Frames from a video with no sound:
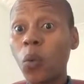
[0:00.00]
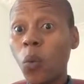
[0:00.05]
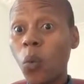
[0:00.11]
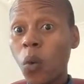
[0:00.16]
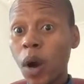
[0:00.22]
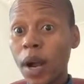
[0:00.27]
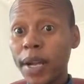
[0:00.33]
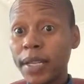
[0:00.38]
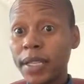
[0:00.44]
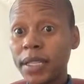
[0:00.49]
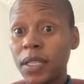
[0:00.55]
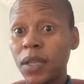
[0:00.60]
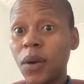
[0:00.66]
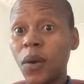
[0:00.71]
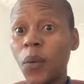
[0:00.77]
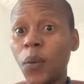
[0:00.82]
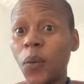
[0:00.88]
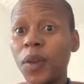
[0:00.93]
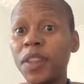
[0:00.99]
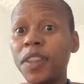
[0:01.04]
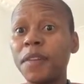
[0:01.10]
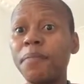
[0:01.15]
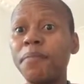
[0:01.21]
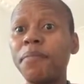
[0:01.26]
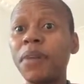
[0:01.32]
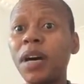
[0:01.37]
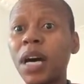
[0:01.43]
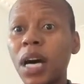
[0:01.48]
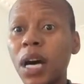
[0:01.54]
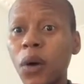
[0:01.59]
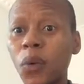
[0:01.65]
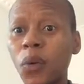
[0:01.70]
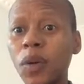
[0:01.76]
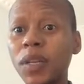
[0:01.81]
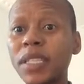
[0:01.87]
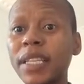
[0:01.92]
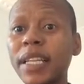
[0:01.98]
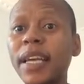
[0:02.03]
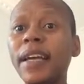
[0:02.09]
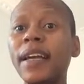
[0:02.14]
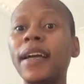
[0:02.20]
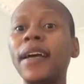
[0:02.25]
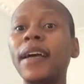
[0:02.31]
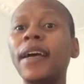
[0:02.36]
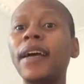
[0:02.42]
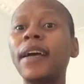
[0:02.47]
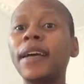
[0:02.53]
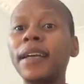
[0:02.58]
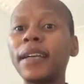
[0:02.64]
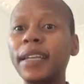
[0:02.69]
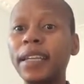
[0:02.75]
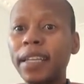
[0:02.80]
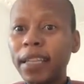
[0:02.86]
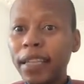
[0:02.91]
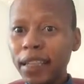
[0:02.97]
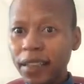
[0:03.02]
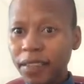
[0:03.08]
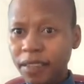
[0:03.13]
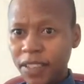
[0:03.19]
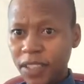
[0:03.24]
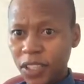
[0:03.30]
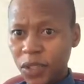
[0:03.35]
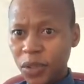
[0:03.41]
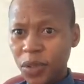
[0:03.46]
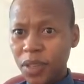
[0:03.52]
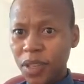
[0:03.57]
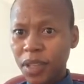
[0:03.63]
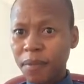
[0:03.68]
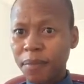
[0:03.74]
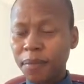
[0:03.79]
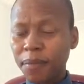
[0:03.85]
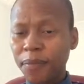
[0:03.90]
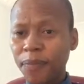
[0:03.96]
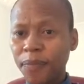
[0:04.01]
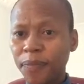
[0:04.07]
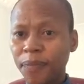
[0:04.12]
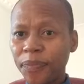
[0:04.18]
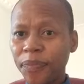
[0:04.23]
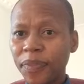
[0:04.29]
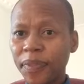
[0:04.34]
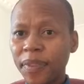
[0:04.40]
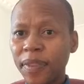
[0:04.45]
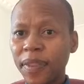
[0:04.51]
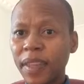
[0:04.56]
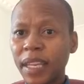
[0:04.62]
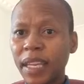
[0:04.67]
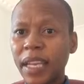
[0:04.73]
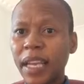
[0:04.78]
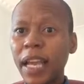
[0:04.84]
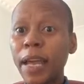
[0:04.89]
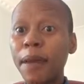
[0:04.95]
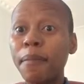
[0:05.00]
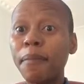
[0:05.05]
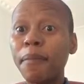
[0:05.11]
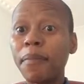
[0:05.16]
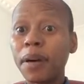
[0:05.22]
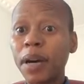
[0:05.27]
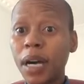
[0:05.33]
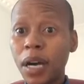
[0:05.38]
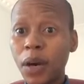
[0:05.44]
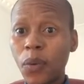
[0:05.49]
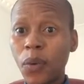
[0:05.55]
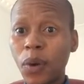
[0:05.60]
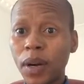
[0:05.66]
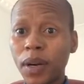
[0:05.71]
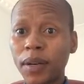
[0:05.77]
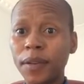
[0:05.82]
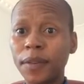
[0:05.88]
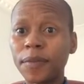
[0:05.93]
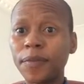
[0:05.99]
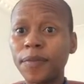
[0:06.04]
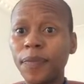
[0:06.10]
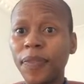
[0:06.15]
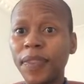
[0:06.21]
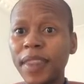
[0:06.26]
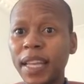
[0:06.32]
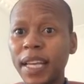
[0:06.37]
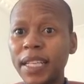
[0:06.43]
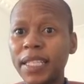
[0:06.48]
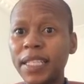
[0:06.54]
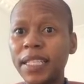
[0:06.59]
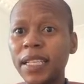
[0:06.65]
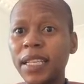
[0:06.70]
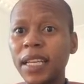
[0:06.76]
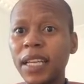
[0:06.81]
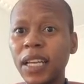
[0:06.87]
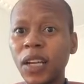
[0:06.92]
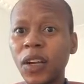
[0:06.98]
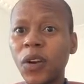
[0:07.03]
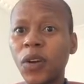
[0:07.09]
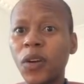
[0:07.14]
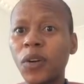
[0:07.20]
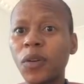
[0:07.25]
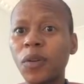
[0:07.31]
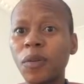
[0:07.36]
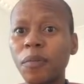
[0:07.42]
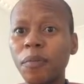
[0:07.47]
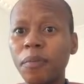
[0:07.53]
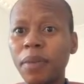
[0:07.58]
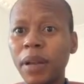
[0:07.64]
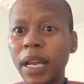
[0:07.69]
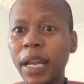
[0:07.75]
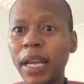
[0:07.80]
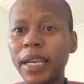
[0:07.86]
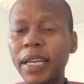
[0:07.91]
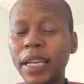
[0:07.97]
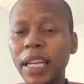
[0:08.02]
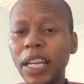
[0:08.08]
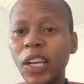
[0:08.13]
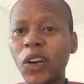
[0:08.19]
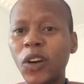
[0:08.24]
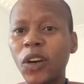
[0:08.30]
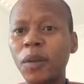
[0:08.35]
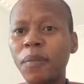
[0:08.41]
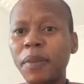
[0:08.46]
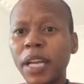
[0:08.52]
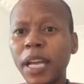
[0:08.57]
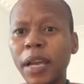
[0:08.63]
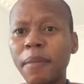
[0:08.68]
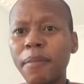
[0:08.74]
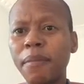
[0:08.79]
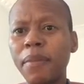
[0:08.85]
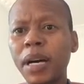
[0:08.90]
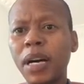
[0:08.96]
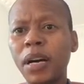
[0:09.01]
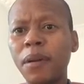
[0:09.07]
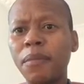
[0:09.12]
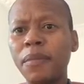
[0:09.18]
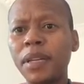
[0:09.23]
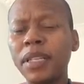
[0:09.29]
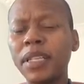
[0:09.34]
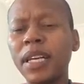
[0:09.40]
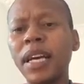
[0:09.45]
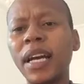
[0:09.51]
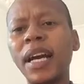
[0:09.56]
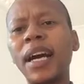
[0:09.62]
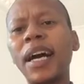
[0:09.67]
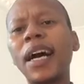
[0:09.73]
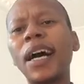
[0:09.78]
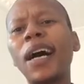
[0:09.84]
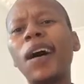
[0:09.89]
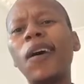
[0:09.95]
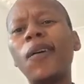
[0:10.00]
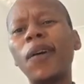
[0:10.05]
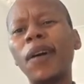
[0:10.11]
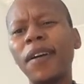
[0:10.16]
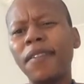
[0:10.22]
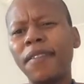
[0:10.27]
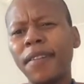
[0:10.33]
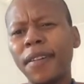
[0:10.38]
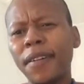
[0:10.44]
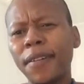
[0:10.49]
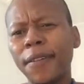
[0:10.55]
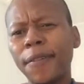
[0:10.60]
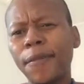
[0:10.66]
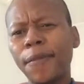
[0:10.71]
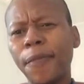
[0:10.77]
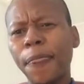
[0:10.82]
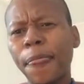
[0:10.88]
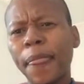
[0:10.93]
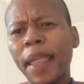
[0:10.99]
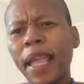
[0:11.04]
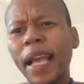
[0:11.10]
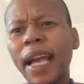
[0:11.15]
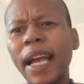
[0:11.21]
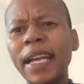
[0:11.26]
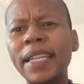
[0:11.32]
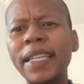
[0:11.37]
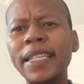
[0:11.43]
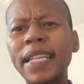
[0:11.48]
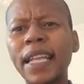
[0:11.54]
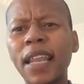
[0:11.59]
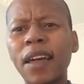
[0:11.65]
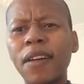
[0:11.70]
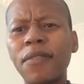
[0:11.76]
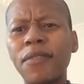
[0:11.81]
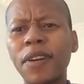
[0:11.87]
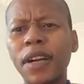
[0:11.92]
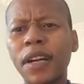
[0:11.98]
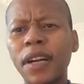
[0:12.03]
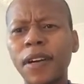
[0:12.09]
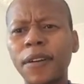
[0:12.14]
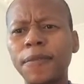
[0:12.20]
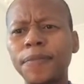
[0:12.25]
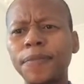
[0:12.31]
right with the powers given to them. Empower. That's black economic empowerment. However, in South Africa,